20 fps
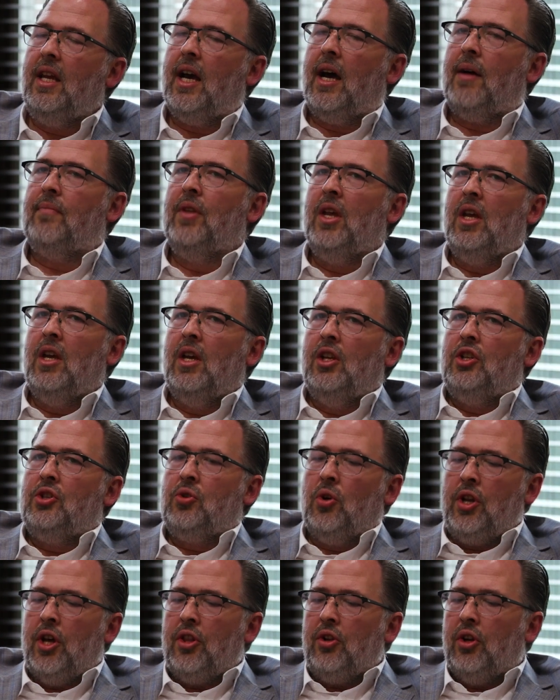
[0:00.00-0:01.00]
Yeah.
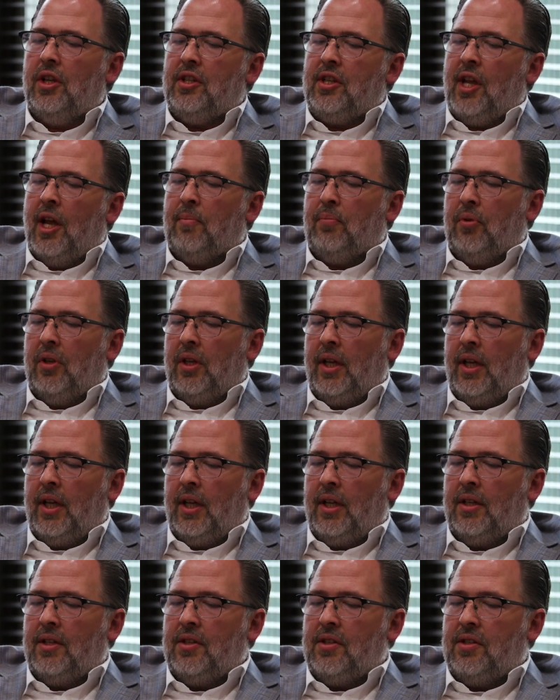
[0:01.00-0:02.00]
So another example
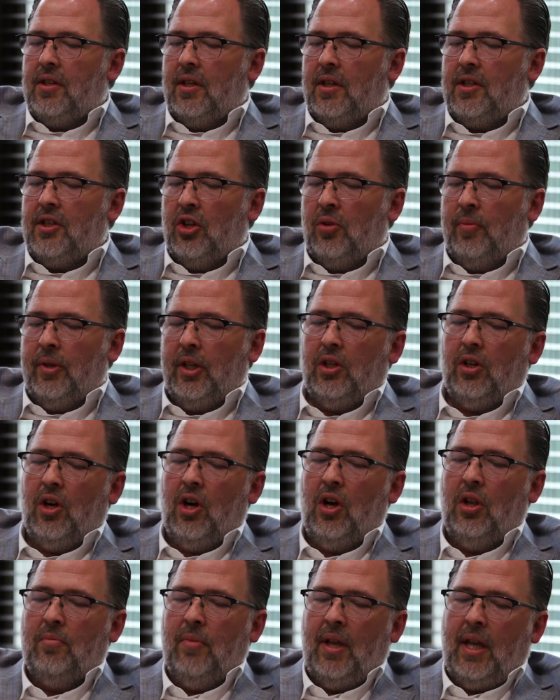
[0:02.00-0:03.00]
is a gentleman
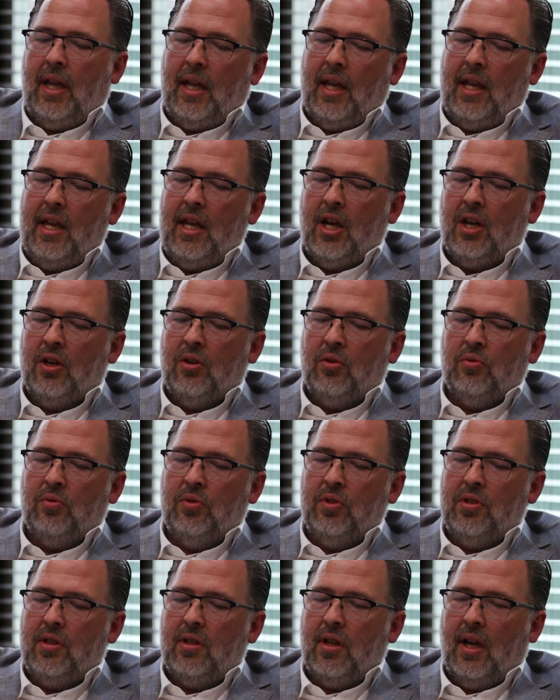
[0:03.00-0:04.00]
called me. He
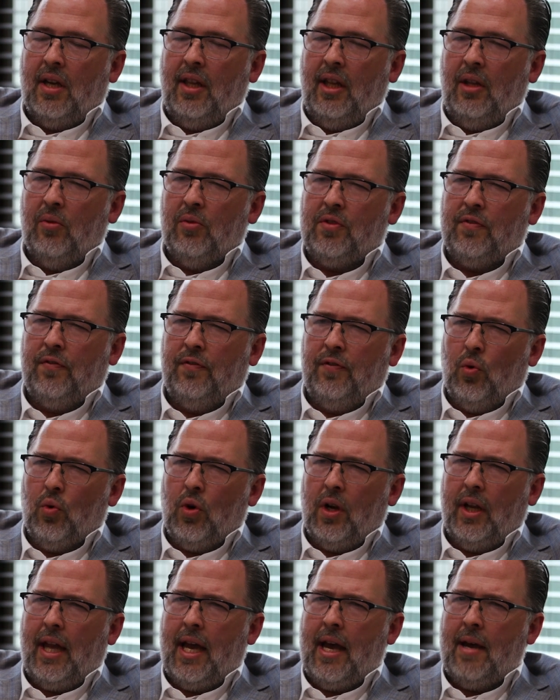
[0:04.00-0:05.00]
owned, I think it was
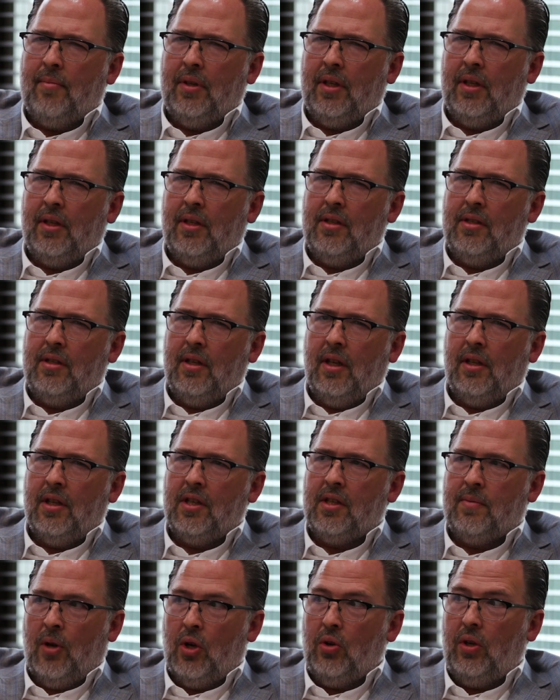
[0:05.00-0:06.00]
4 cabins in the
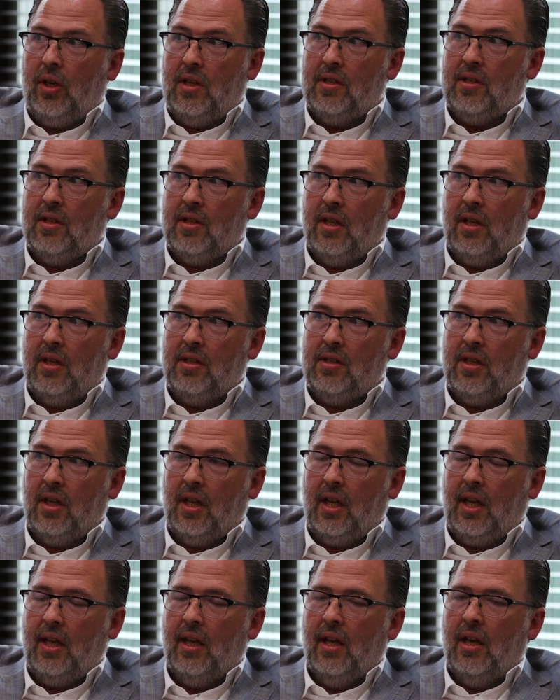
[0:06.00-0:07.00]
Smokies in
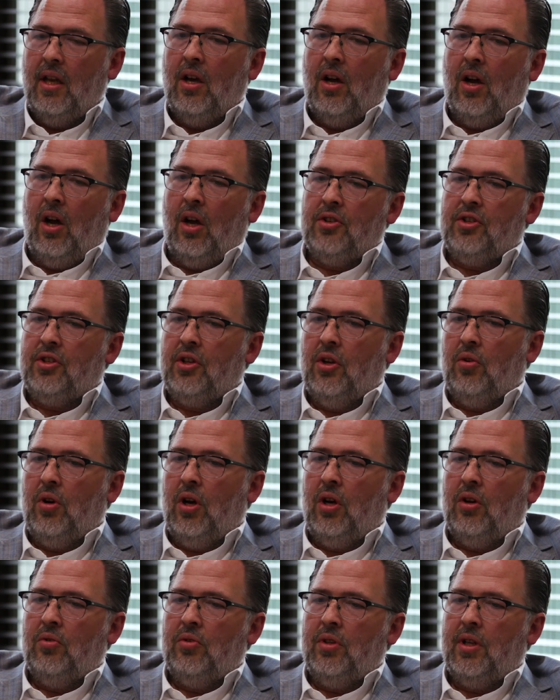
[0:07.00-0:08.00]
Tennessee. Yeah. Also
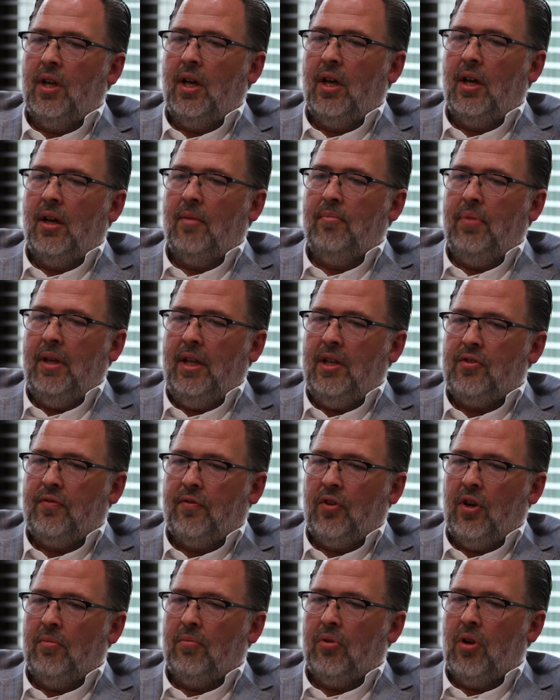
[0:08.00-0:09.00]
owned a
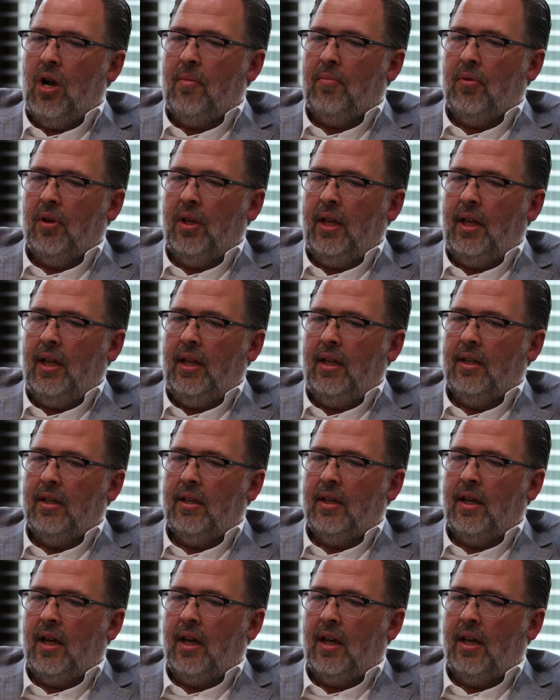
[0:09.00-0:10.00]
beachfront property
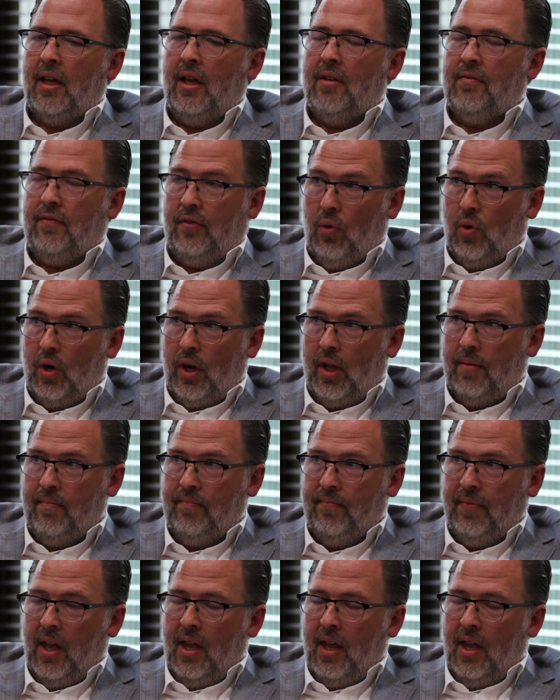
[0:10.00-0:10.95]
in Florida.